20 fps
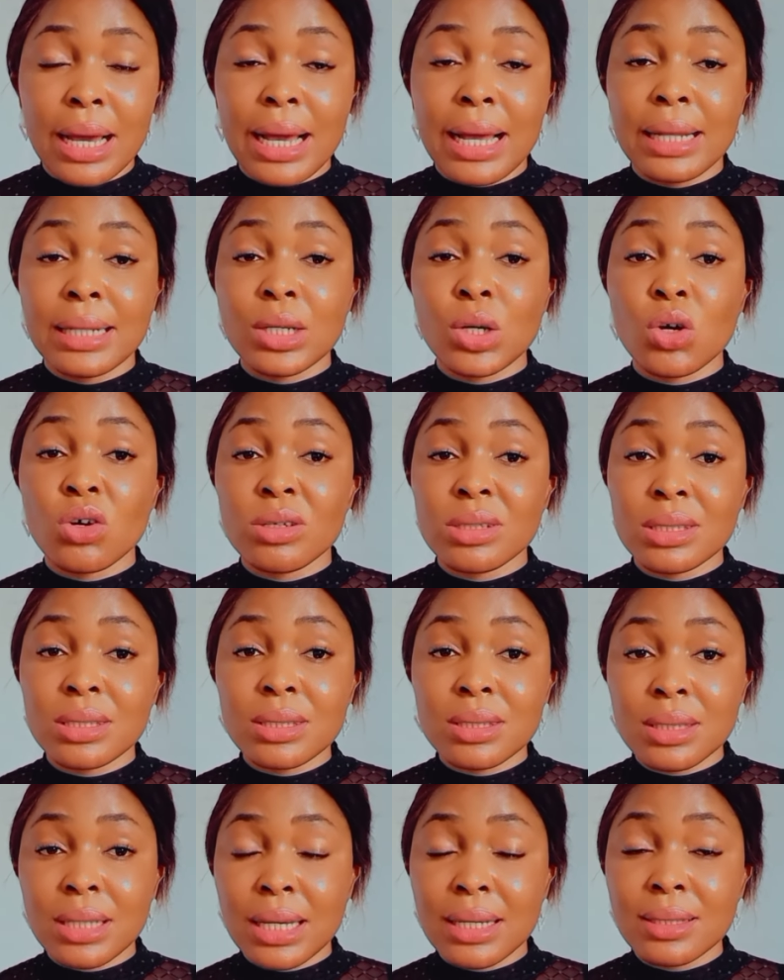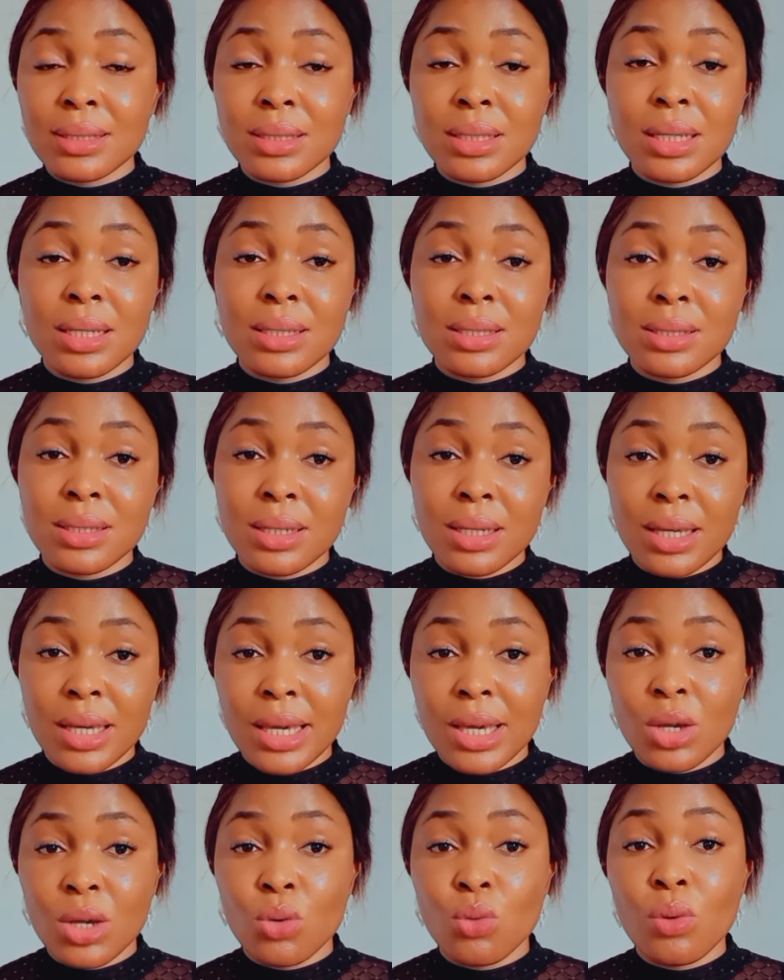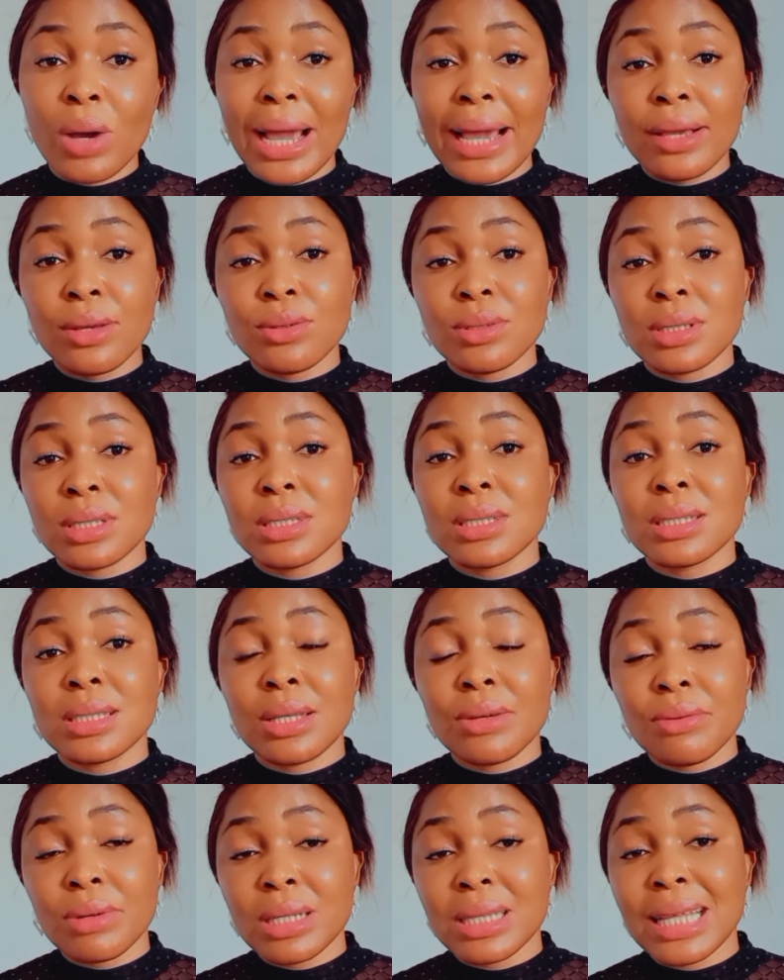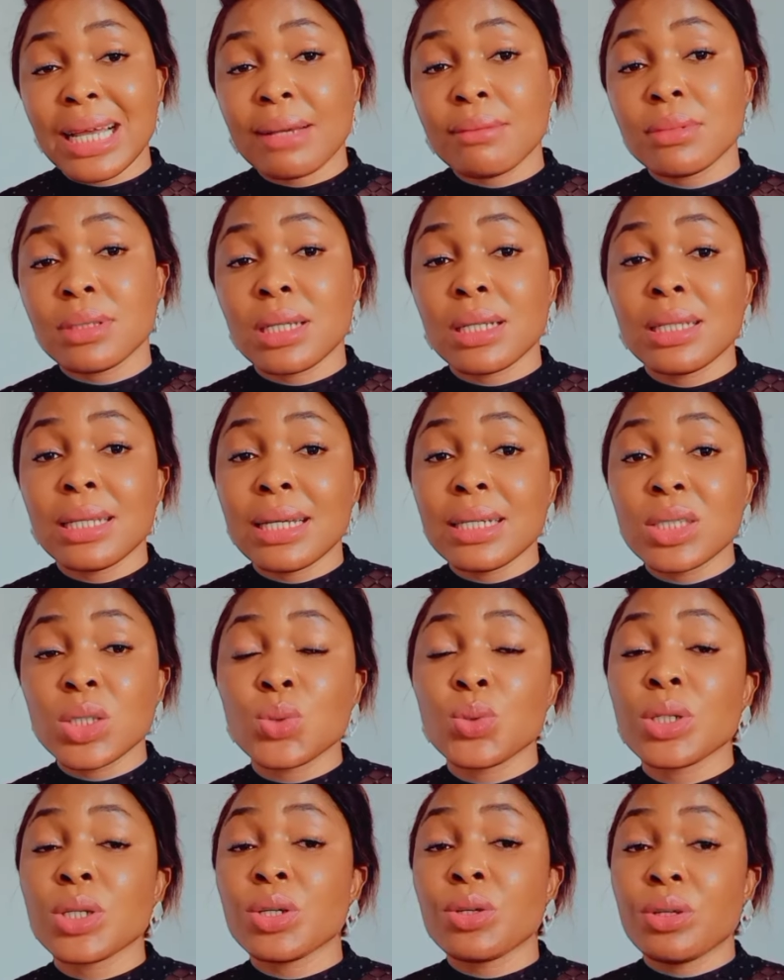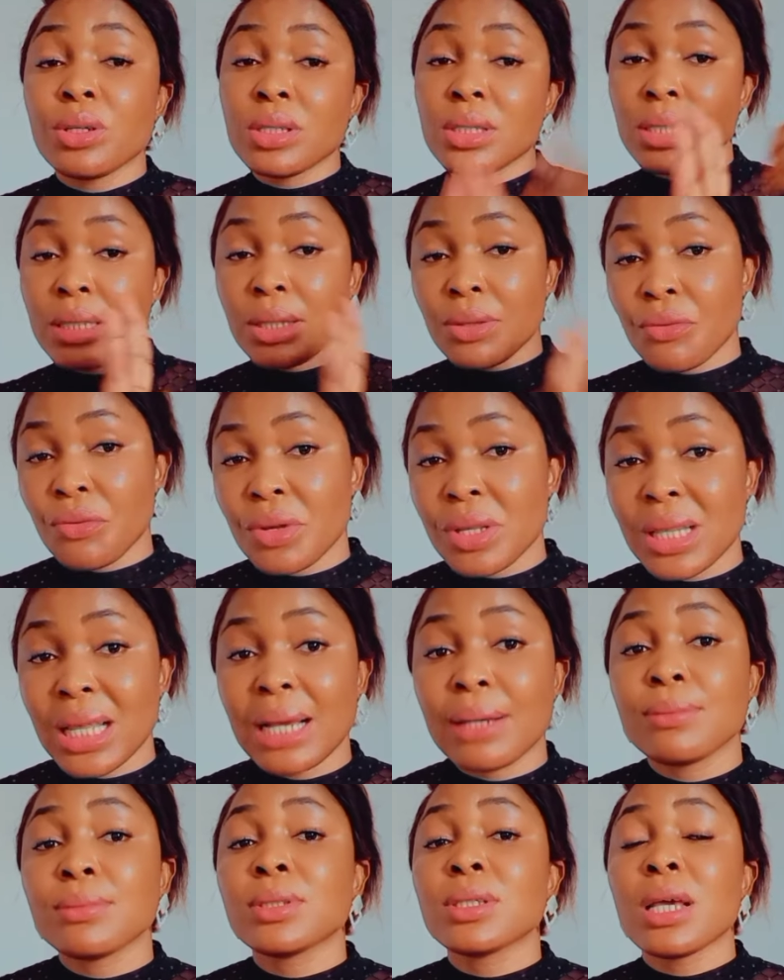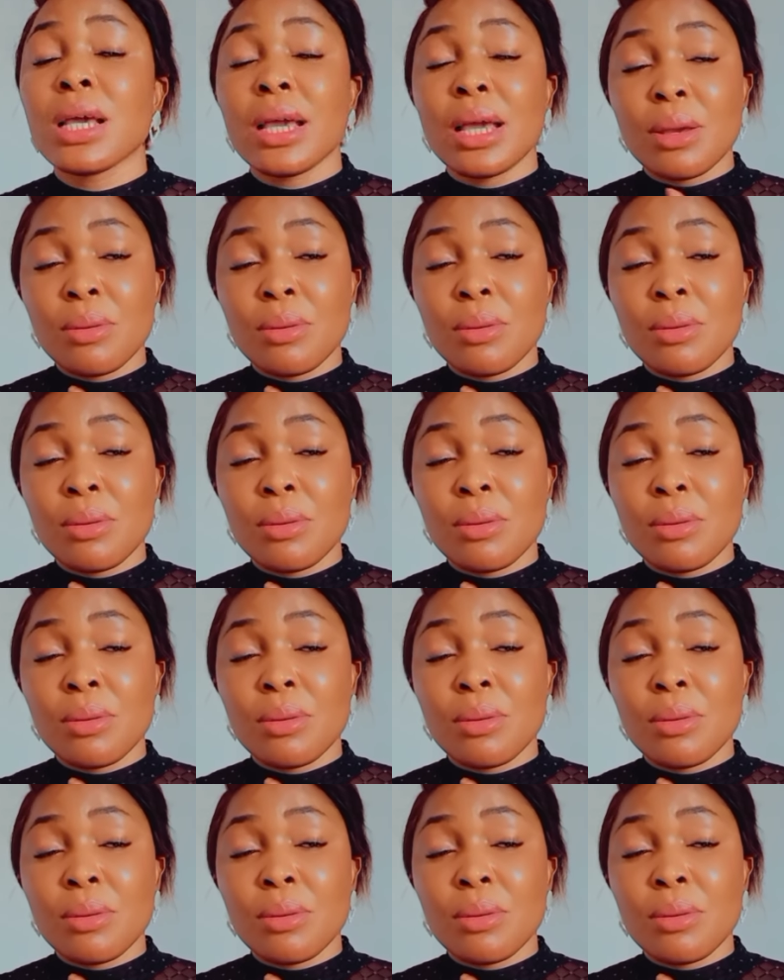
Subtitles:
And consistency is the key. Why use it 3 times? The next week you're using 3 times.